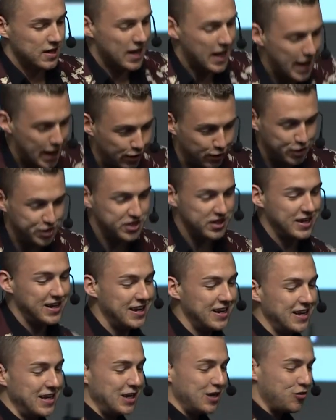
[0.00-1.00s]
L
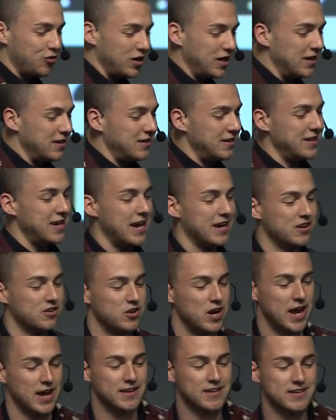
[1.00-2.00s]
Theanine, green tea
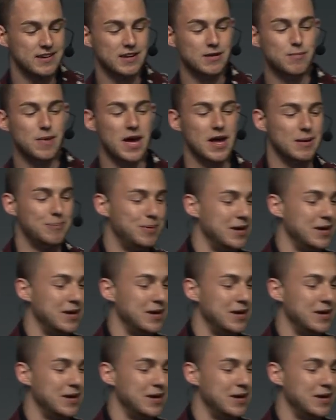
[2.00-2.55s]
extract, C-Med,